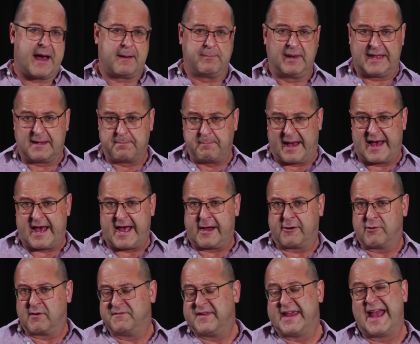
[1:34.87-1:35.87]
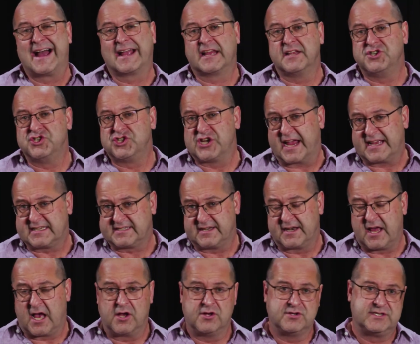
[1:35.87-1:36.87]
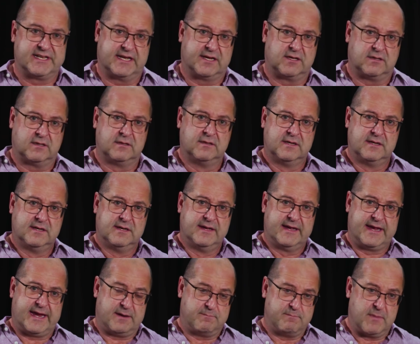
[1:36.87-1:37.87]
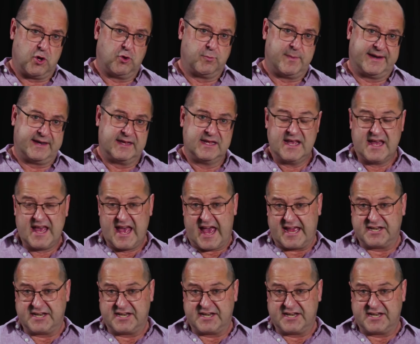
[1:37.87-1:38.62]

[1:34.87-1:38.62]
public bar of Young and Jackson Hotel in Melbourne,